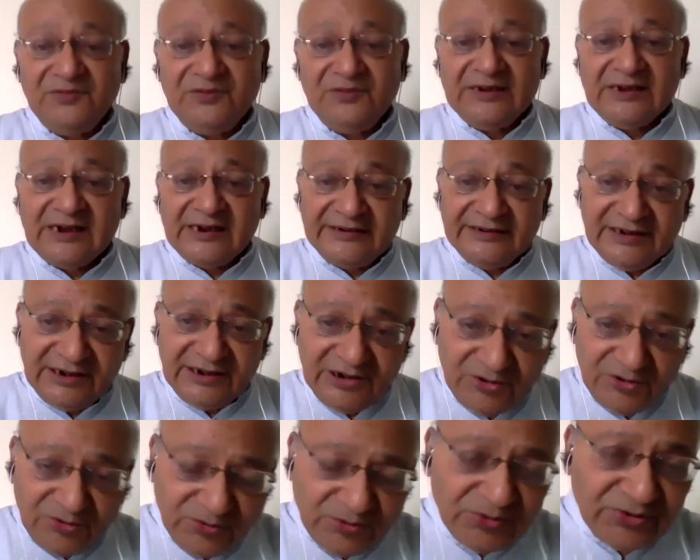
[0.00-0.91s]

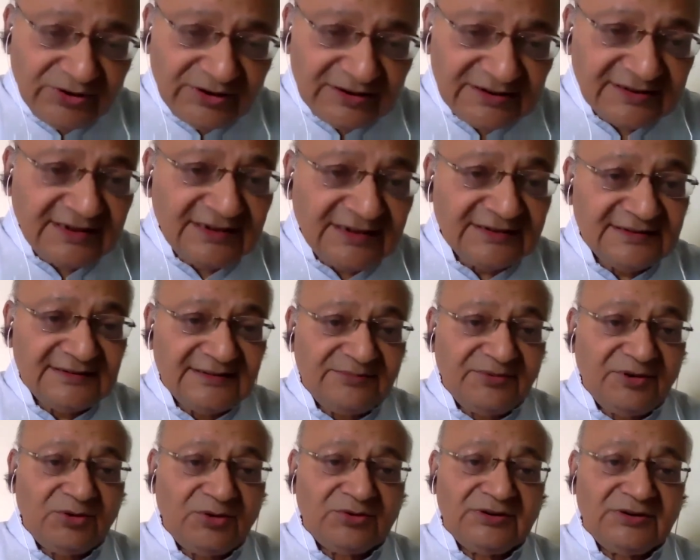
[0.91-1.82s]
continue to discuss
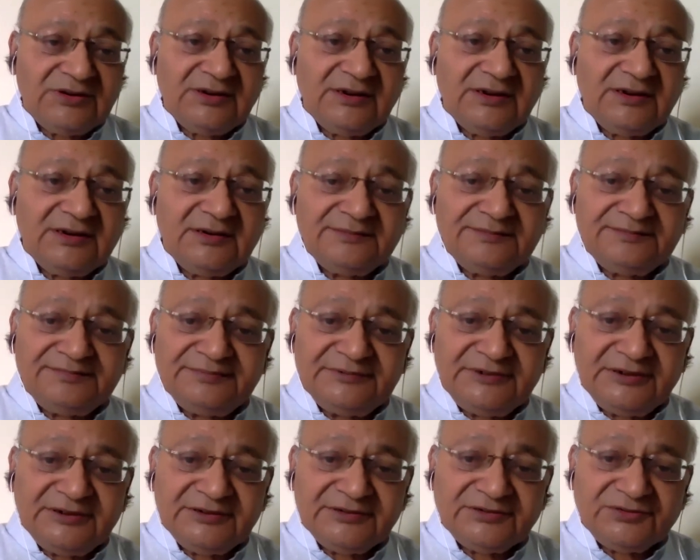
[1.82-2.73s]
about uh,
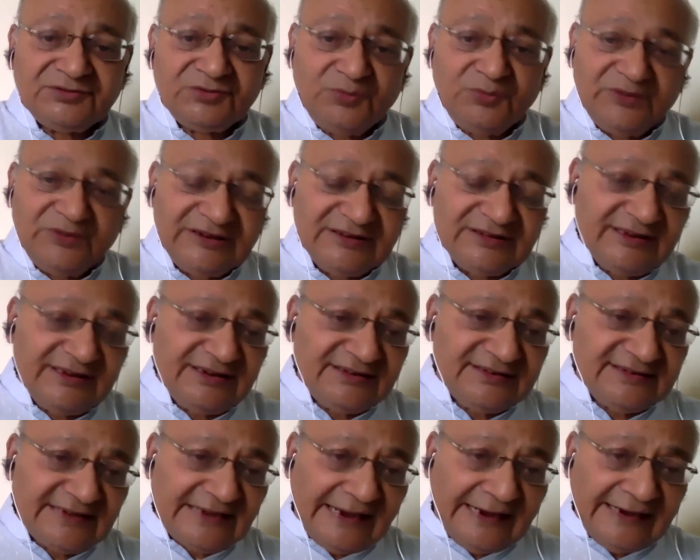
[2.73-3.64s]
uh, so many
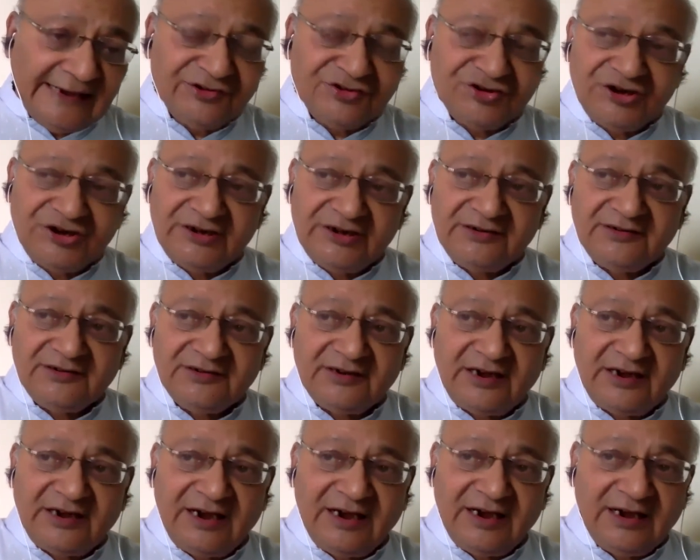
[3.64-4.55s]
things hmm. ancient mm
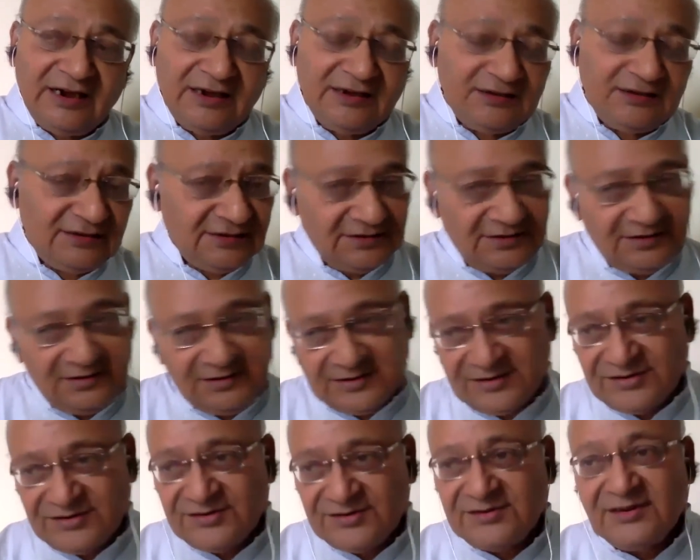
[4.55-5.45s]
and
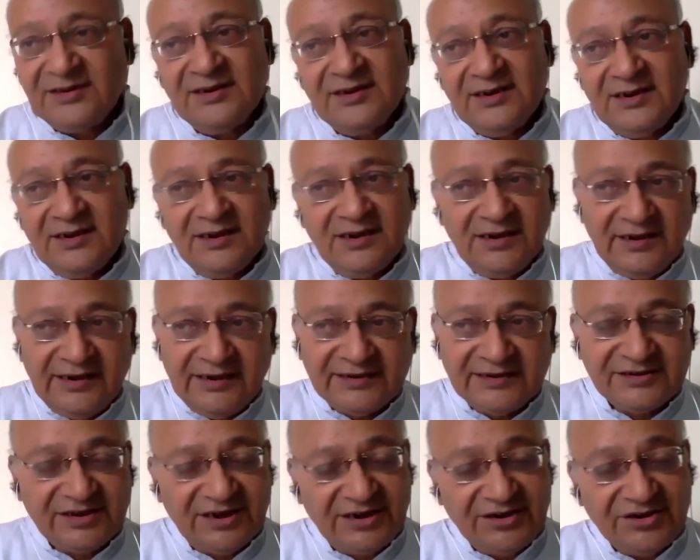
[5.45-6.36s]
its mm
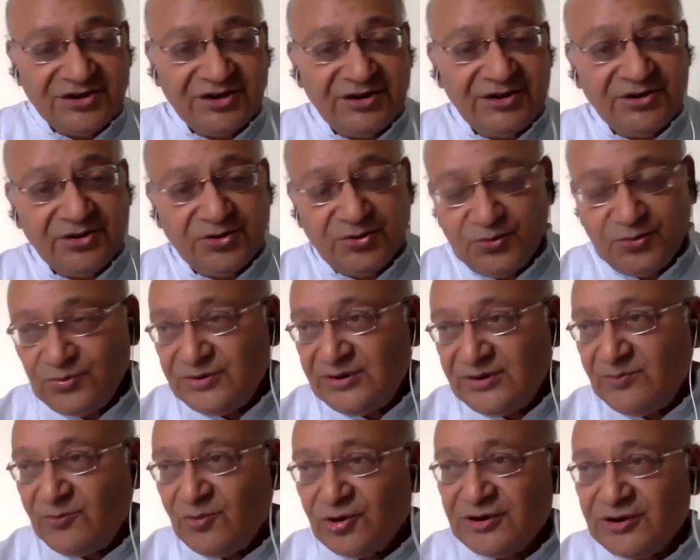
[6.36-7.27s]
extension to the
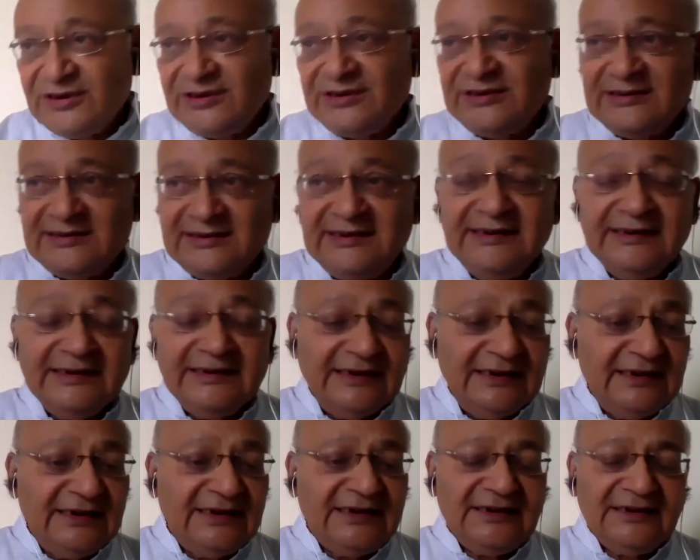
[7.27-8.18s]
modernity.
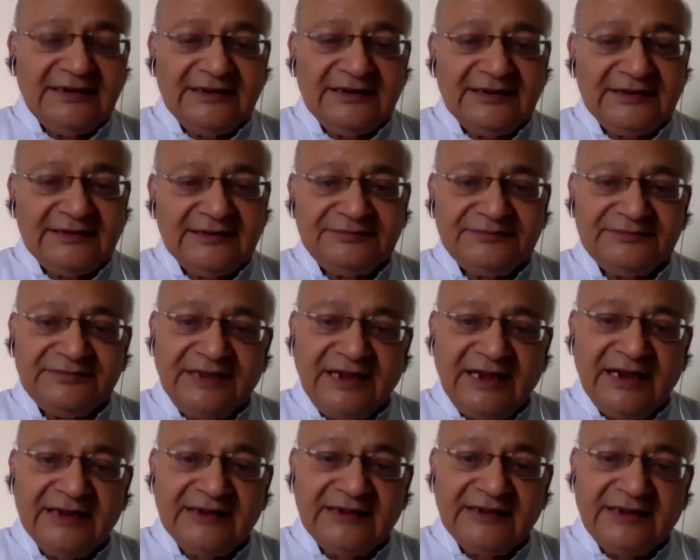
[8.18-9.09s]
Uh,
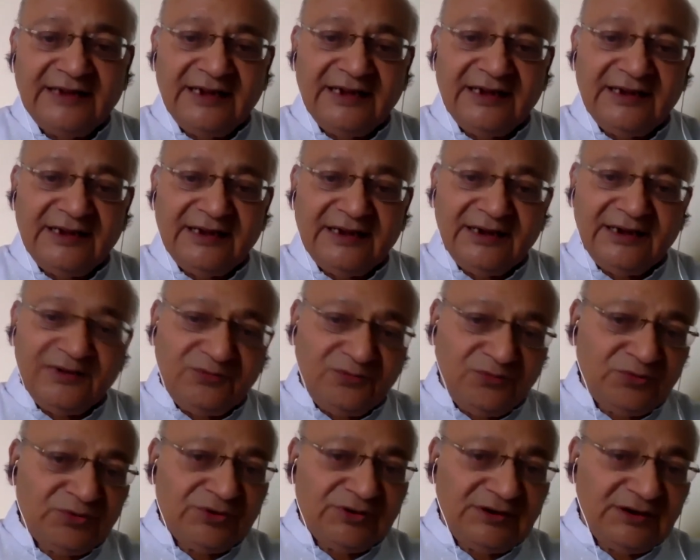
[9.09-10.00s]
mm-hmm. And I, I
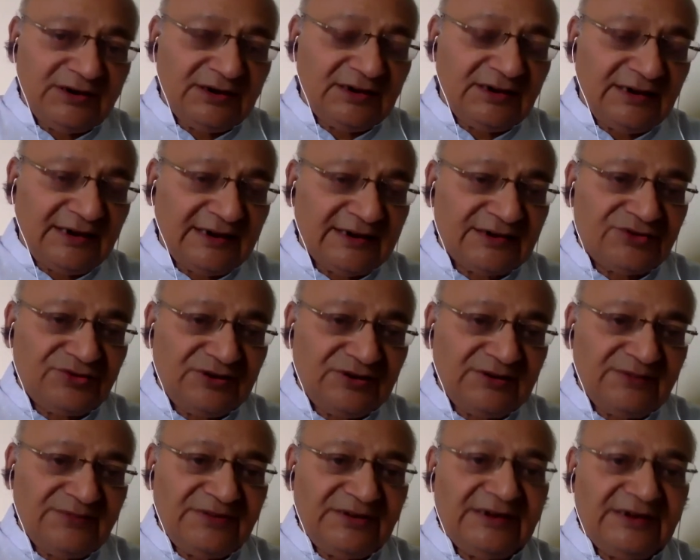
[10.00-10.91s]
would uh,
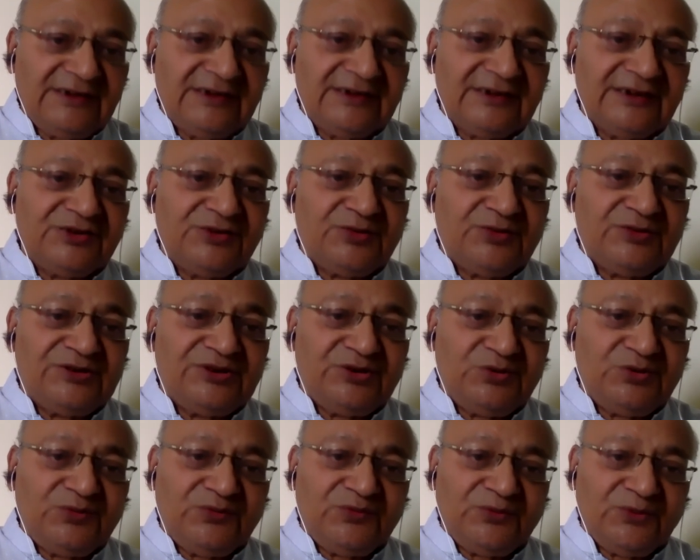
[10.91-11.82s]
actually be in touch with
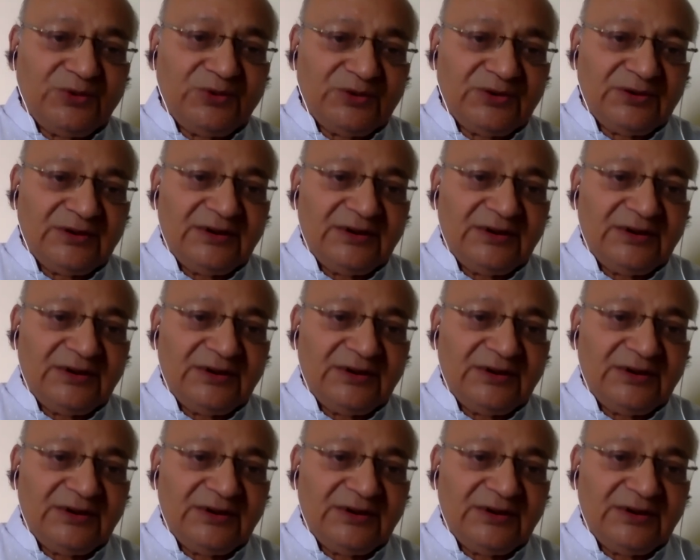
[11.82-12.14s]
you for